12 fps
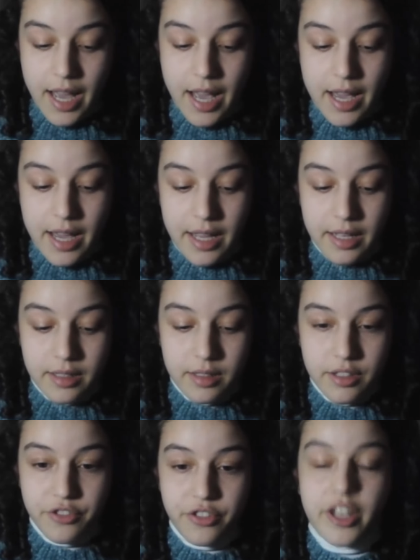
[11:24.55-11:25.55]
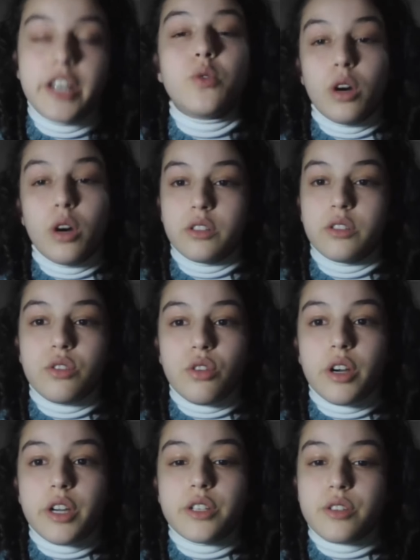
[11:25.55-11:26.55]
And if anyone
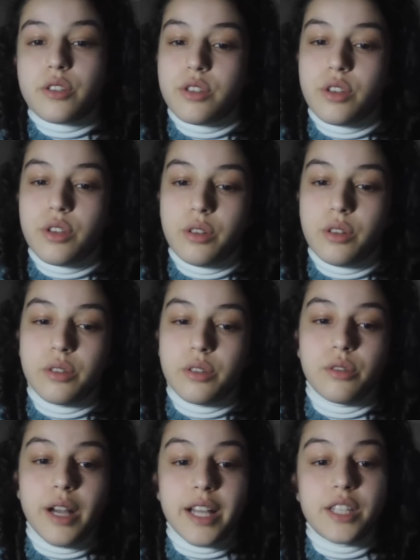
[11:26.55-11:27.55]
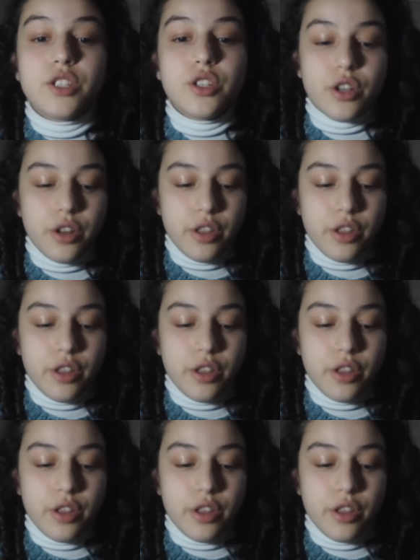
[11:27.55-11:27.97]
tries to enter